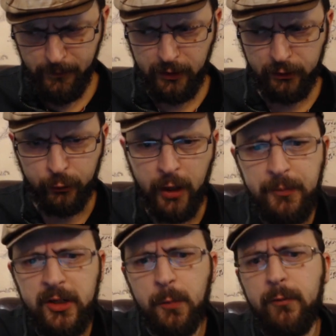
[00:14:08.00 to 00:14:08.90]
So
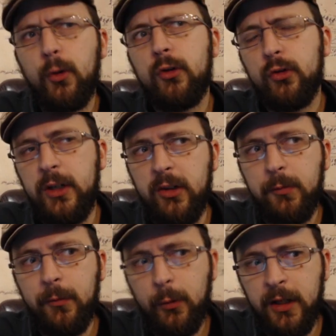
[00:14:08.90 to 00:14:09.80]
Tom's here before trees,
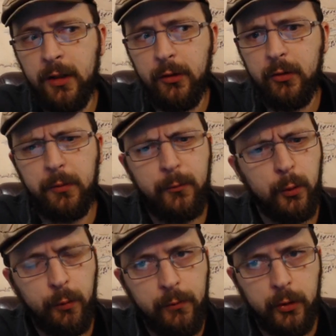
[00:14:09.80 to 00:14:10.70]
before hills, before
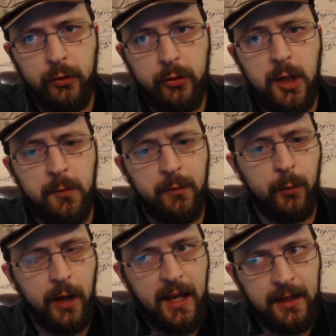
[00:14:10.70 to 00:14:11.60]
rivers,
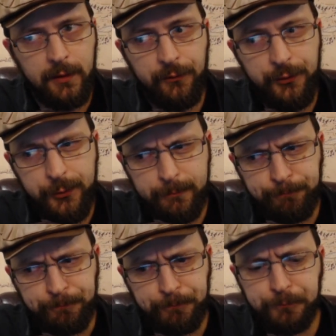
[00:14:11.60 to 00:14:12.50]
before elves.
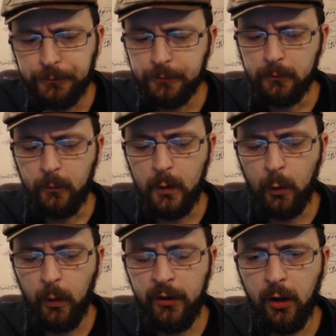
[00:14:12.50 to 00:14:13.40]

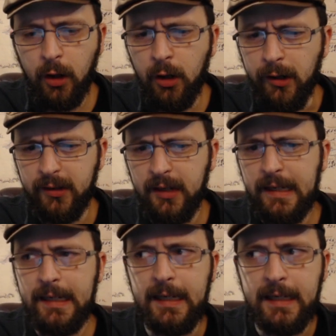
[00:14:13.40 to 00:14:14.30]
Well, there aren't
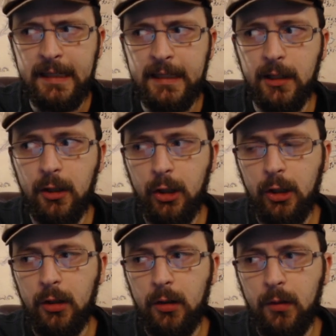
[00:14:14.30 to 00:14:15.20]
any
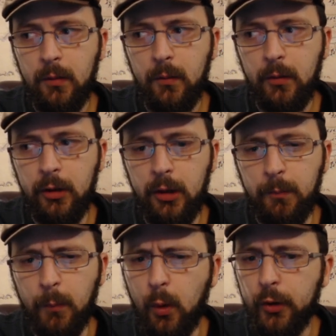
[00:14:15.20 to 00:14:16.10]

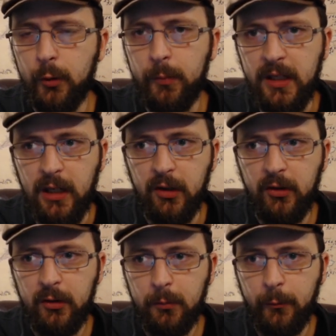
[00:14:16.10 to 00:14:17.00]
mortal
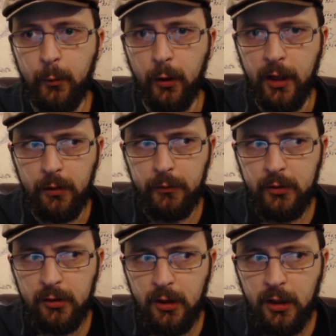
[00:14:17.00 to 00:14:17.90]
beings before
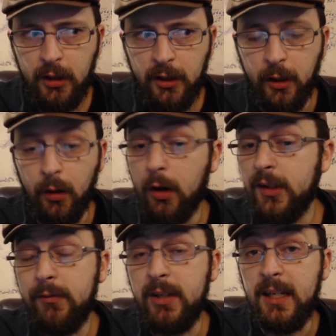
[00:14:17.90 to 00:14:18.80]
elves. There aren't
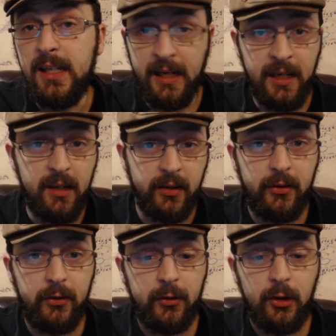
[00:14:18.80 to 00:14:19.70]
even any
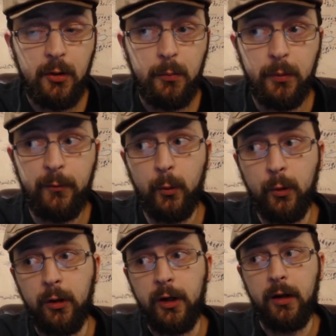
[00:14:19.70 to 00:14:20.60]
Ents
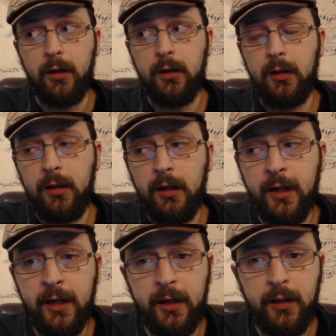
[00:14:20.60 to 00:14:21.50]
before
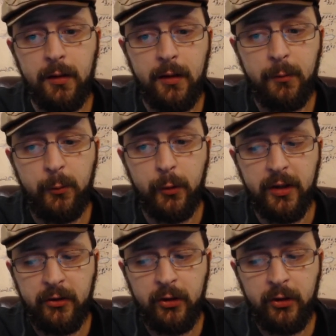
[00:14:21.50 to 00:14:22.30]
this.